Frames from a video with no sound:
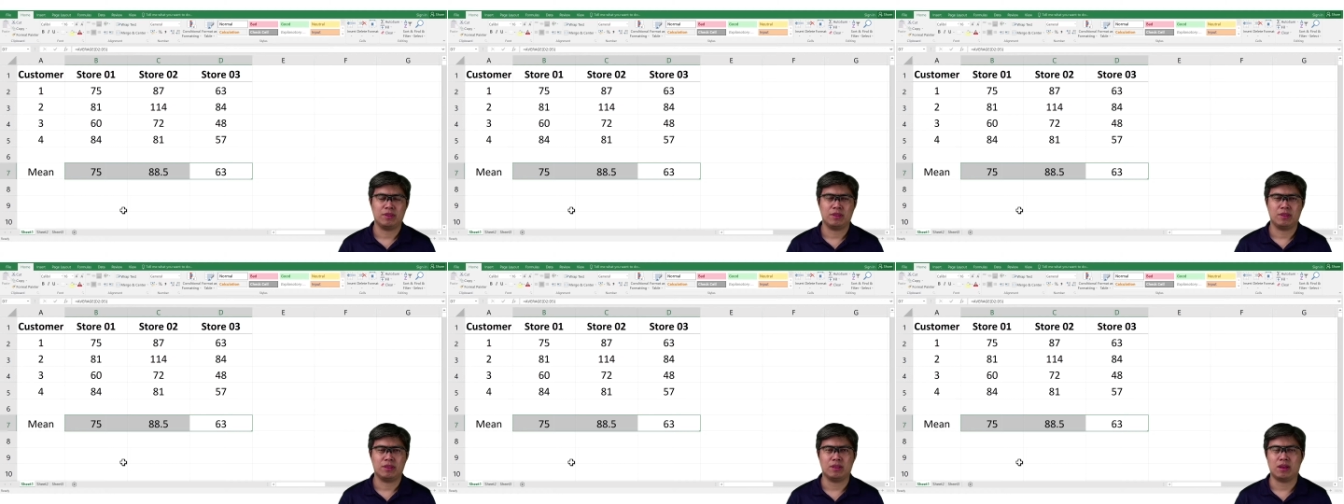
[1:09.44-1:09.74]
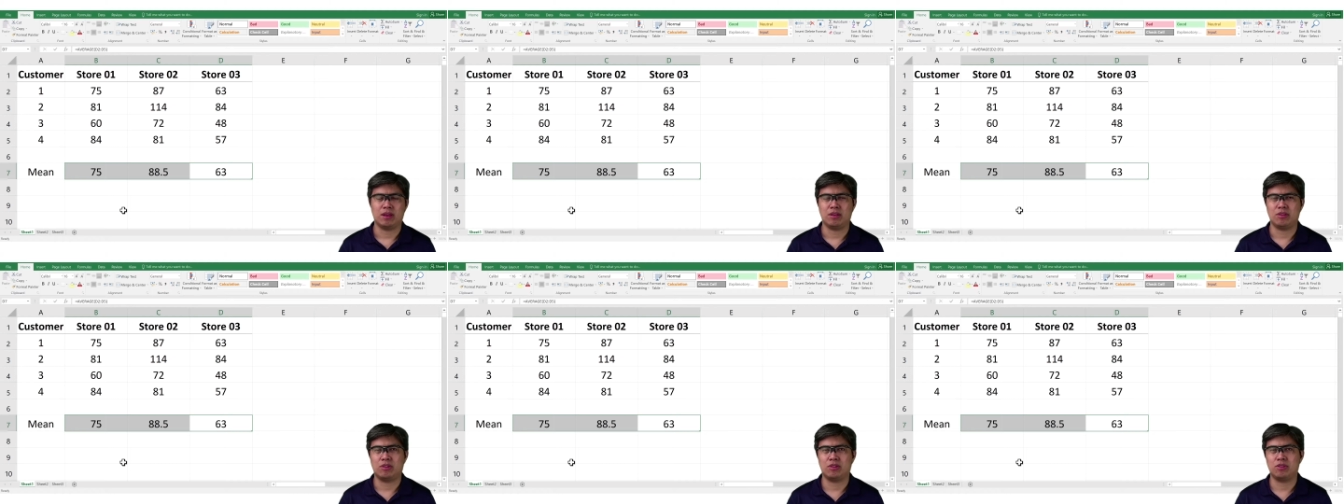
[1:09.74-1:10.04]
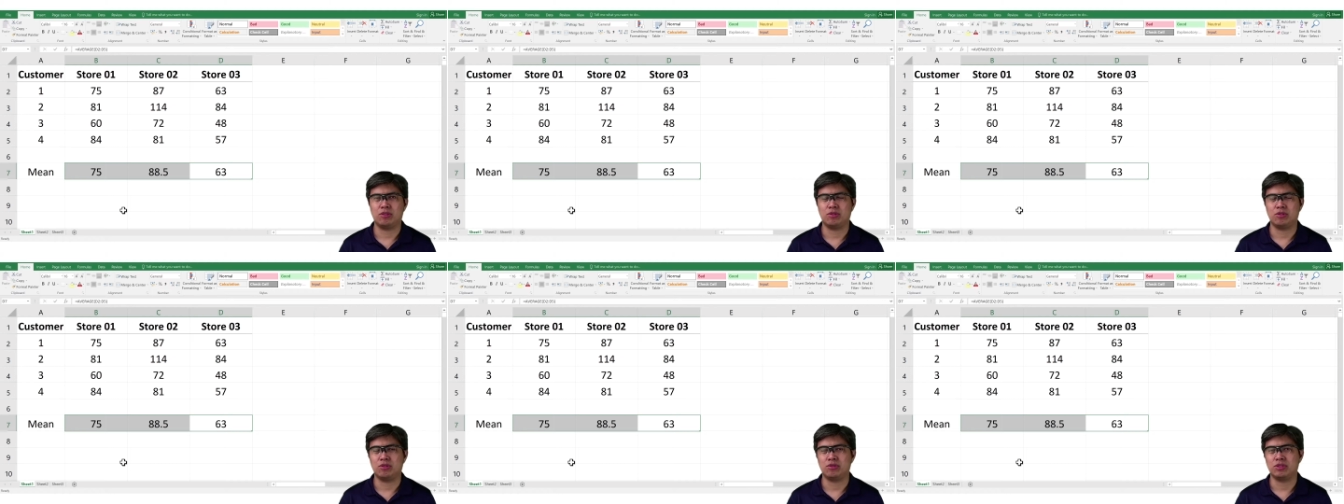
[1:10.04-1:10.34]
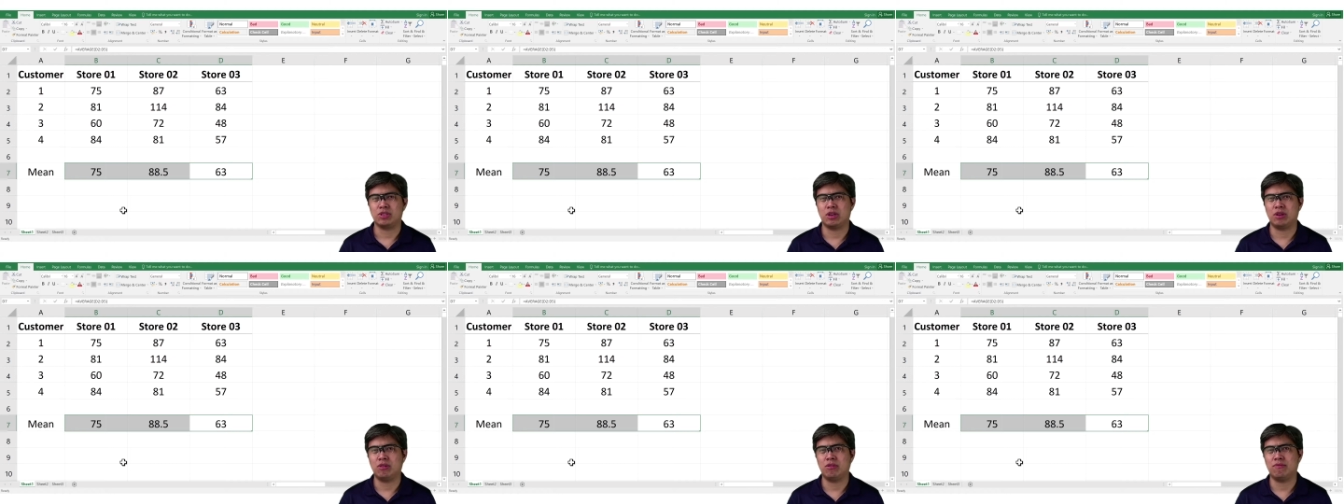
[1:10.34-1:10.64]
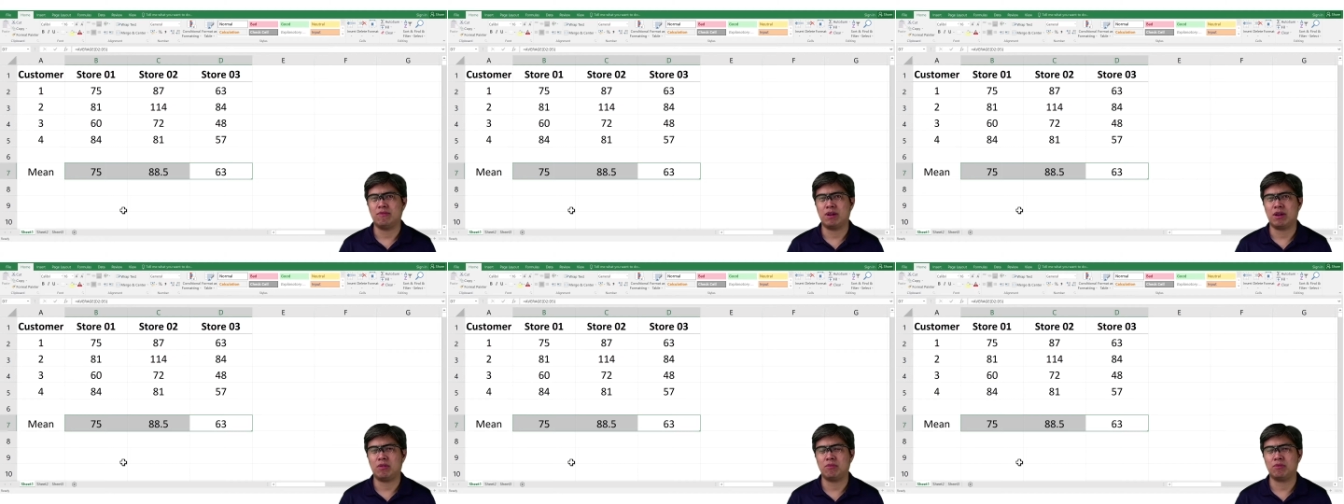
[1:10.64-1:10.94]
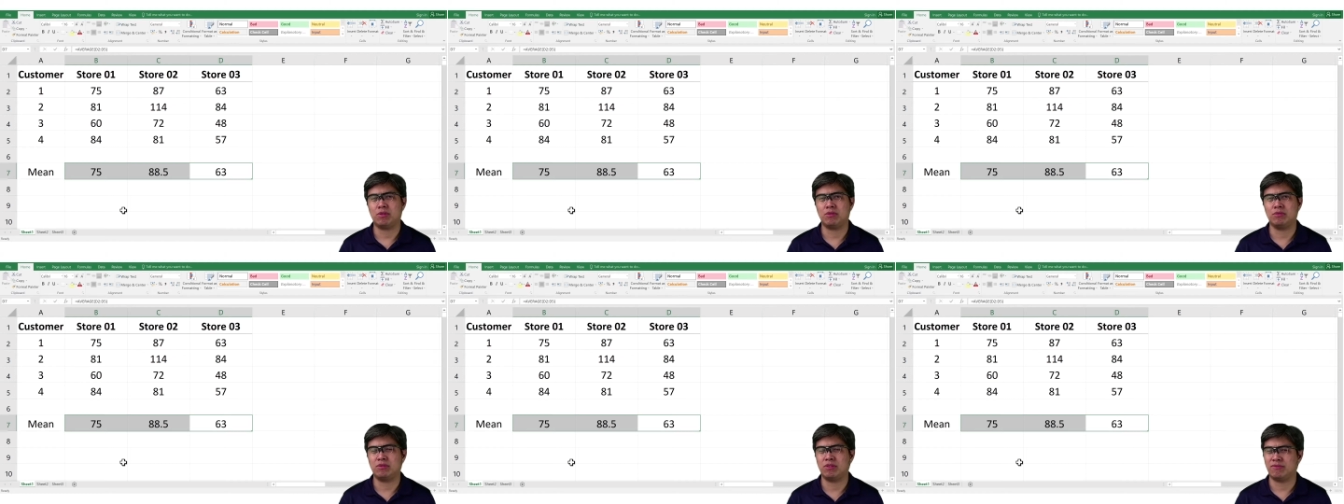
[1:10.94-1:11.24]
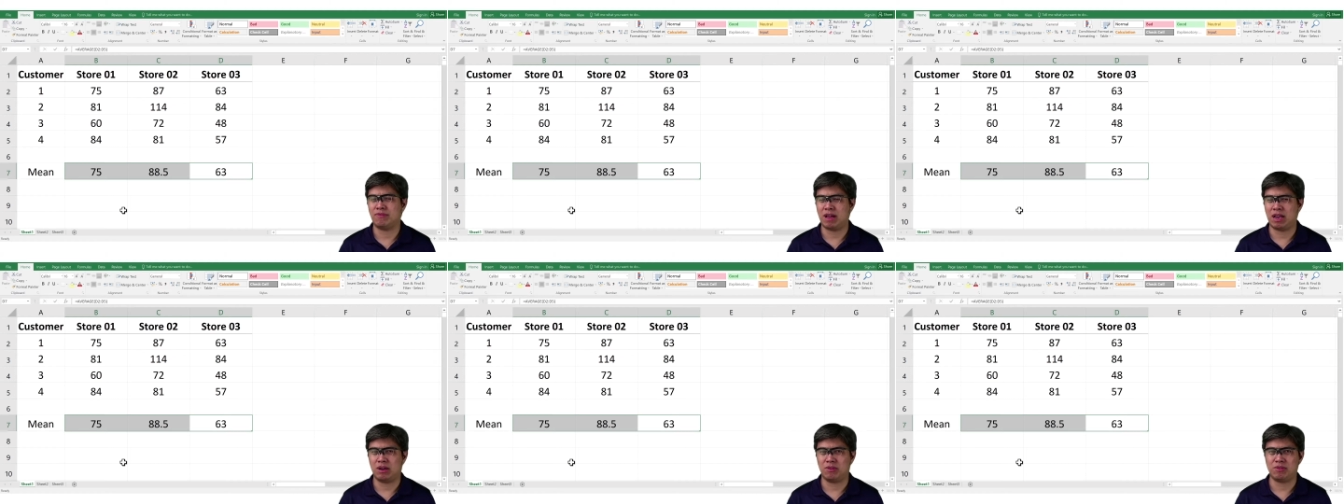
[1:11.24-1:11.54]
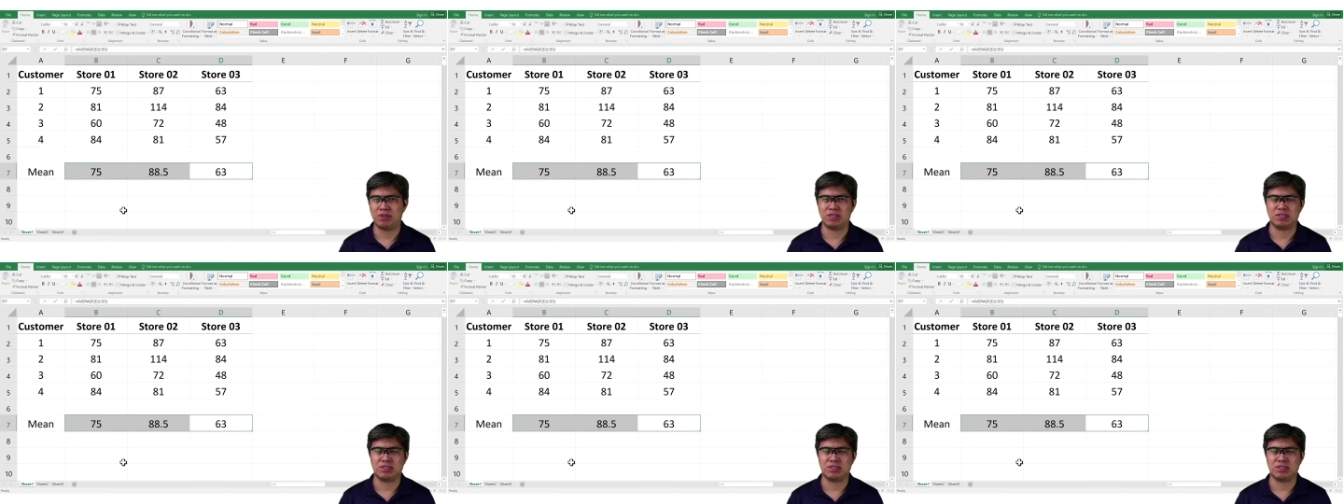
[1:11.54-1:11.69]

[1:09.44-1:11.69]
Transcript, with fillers: Now in order to use ANOVA, we do the following